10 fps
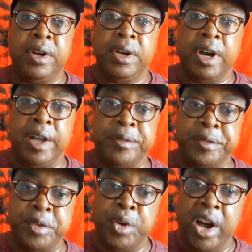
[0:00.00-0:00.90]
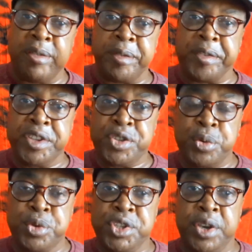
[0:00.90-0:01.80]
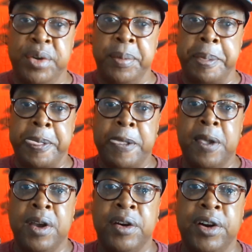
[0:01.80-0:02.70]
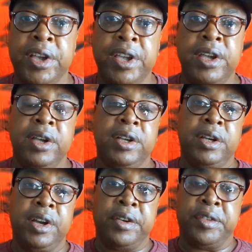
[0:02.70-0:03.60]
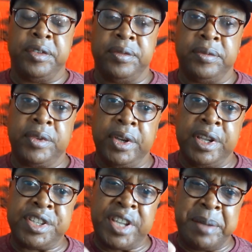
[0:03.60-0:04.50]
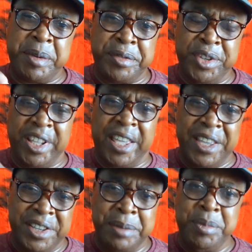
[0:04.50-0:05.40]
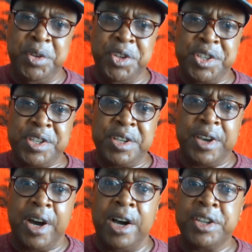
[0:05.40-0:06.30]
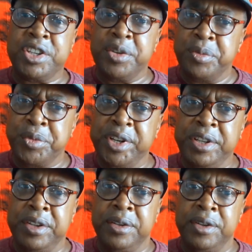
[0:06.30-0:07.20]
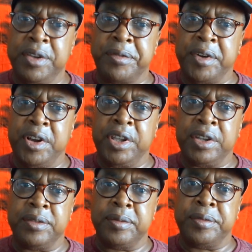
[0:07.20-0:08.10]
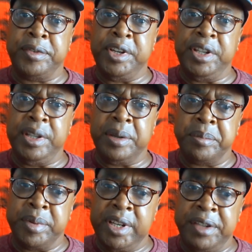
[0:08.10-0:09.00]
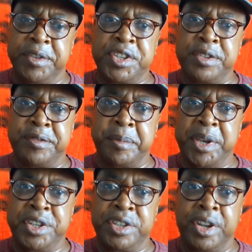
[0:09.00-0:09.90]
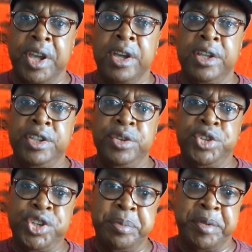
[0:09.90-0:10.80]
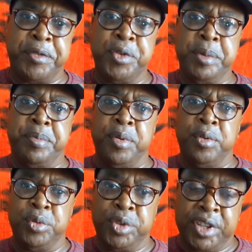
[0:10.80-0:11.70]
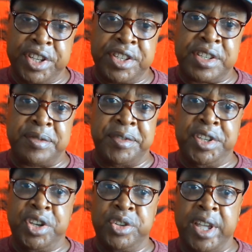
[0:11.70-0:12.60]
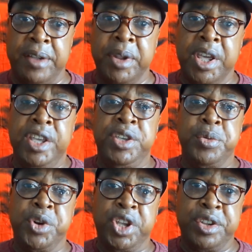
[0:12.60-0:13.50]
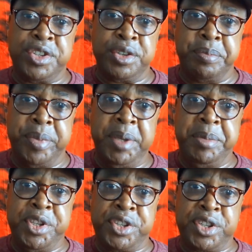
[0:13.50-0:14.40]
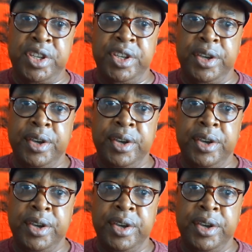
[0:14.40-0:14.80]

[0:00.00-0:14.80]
and through other things also, right? It's happening through the gay community. I don't really know if I fully believe this information. YouTube, before you pull this video down, you want to go to BBC